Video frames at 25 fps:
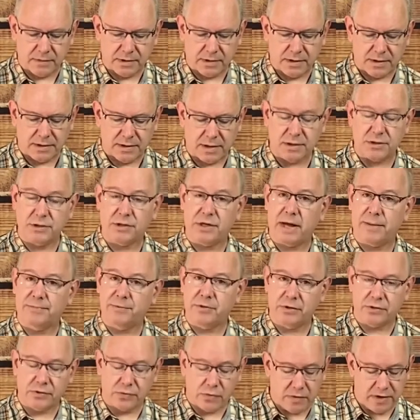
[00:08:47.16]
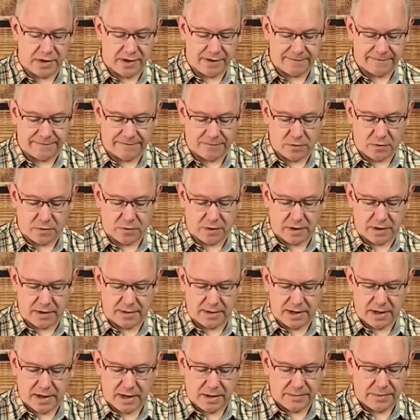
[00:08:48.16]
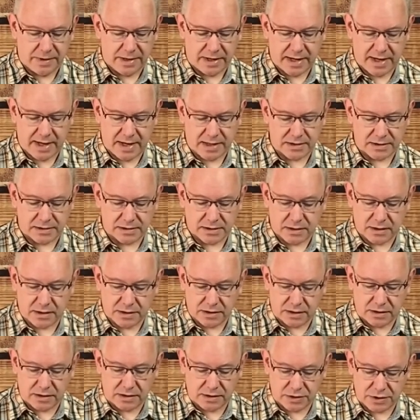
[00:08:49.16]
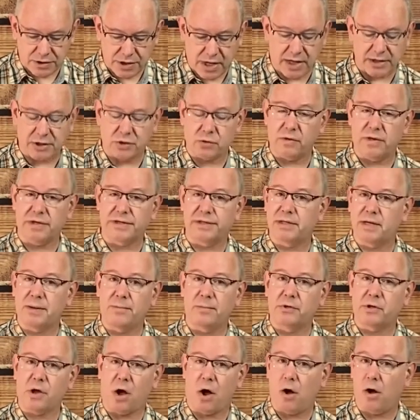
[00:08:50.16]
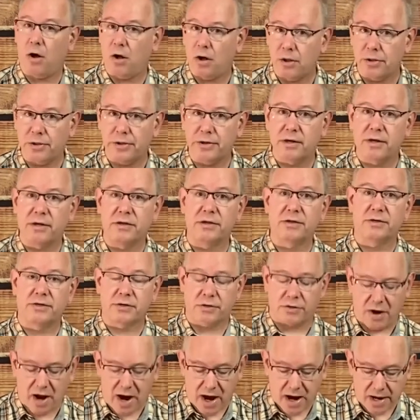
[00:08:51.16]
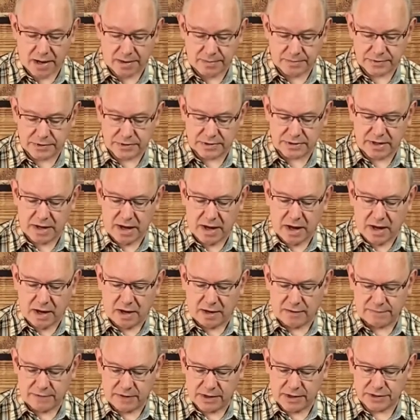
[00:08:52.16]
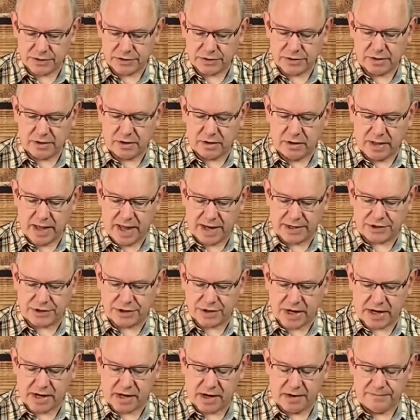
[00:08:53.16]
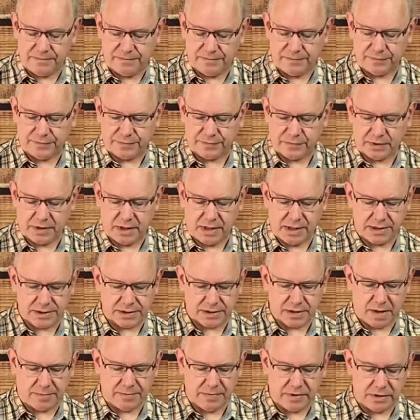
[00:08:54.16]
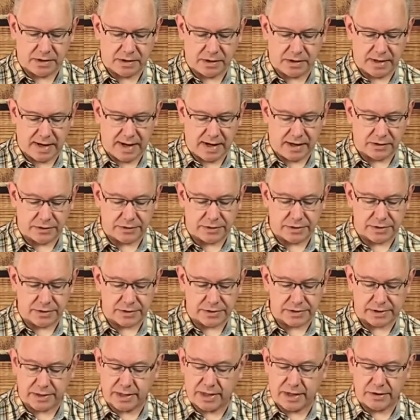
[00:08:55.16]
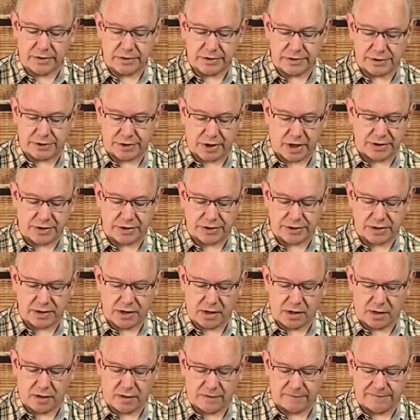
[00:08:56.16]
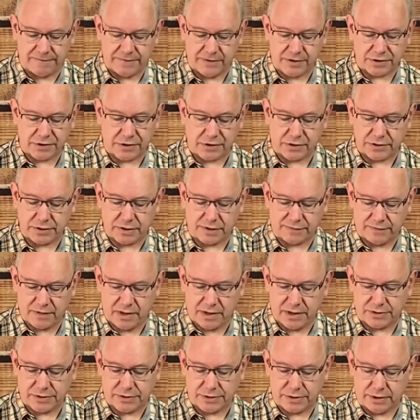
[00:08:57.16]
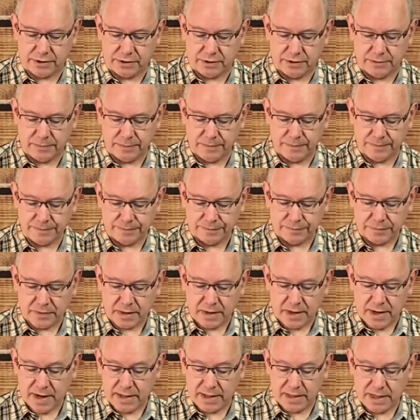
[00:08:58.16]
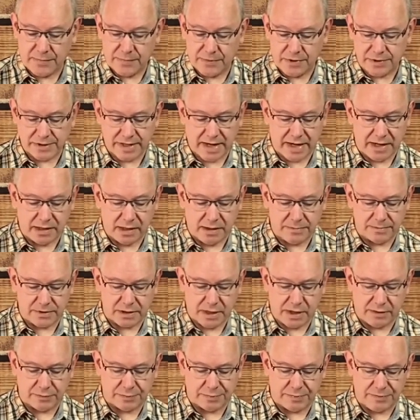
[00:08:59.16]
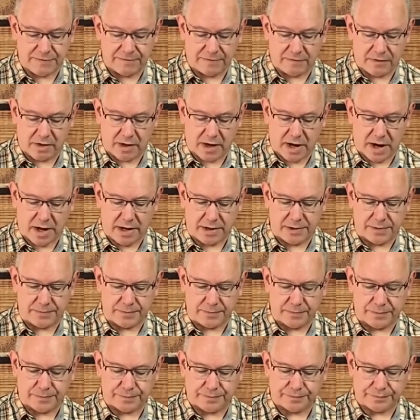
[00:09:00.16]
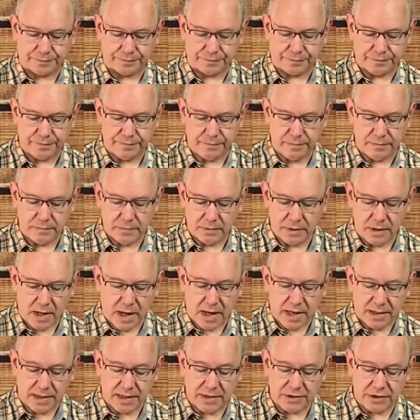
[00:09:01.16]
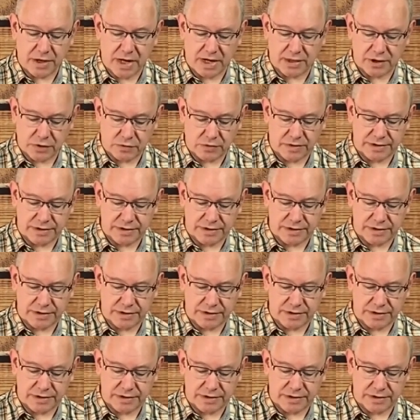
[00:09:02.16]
And then chapter 24 begins that Joshua assembled all the tribes of Israel at Shechem. He summoned the elders, leaders, judges, and officials of Israel, and they presented themselves before God. And then Joshua